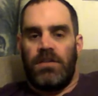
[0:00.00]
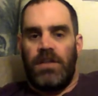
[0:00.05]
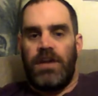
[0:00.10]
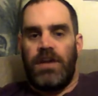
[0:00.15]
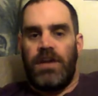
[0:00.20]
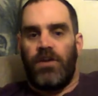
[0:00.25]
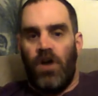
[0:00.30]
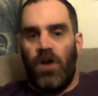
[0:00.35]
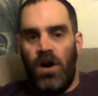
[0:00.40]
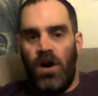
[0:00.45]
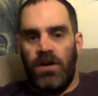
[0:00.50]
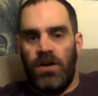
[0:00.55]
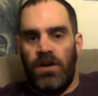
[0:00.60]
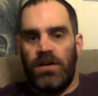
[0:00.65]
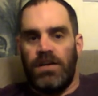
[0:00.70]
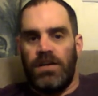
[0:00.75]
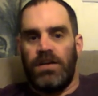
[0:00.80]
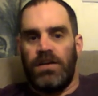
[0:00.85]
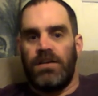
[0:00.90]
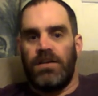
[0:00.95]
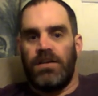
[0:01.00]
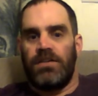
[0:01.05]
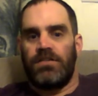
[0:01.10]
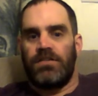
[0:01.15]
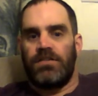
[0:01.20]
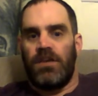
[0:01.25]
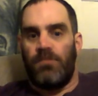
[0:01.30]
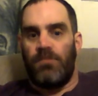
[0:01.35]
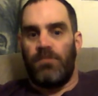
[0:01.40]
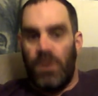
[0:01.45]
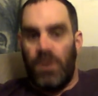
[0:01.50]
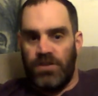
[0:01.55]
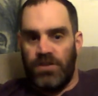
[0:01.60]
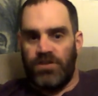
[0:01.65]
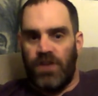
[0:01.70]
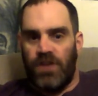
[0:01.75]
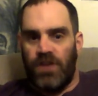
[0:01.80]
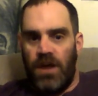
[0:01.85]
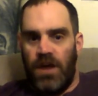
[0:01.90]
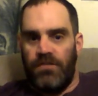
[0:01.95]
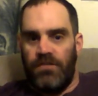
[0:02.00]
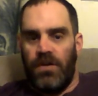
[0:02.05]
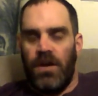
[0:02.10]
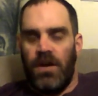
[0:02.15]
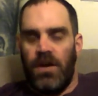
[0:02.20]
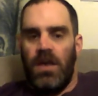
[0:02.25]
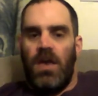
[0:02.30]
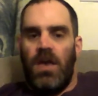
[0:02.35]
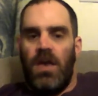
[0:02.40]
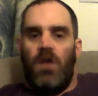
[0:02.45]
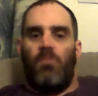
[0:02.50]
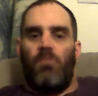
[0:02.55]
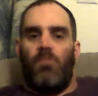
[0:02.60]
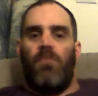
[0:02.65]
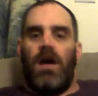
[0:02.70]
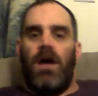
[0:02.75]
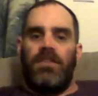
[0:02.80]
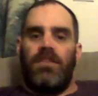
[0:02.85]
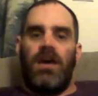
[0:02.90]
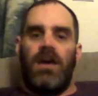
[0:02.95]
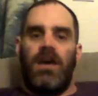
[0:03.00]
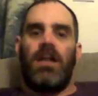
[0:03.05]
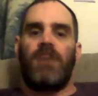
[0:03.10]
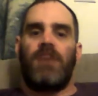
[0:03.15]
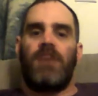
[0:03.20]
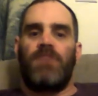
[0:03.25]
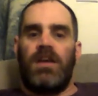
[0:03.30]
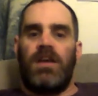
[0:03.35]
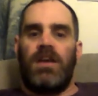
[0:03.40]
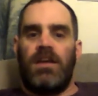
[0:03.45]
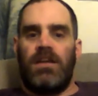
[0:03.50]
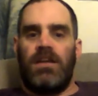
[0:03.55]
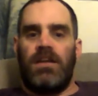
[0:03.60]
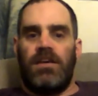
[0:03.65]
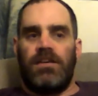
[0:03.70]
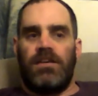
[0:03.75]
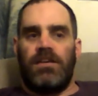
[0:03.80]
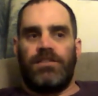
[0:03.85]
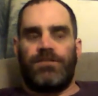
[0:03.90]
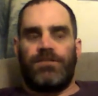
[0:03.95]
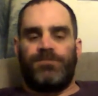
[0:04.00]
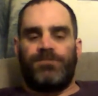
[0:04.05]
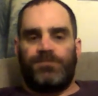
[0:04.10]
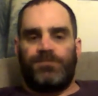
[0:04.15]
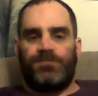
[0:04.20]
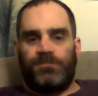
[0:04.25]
later on is a bus driver. By that I mean is